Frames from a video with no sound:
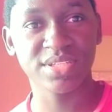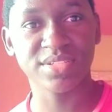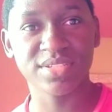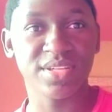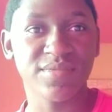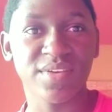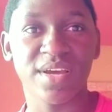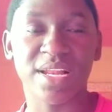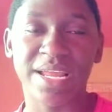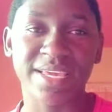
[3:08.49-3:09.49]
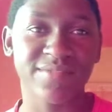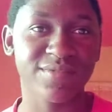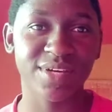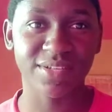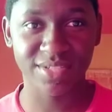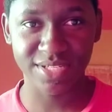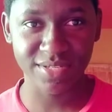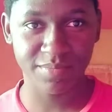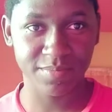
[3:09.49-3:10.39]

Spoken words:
just left you like if you don't sleep.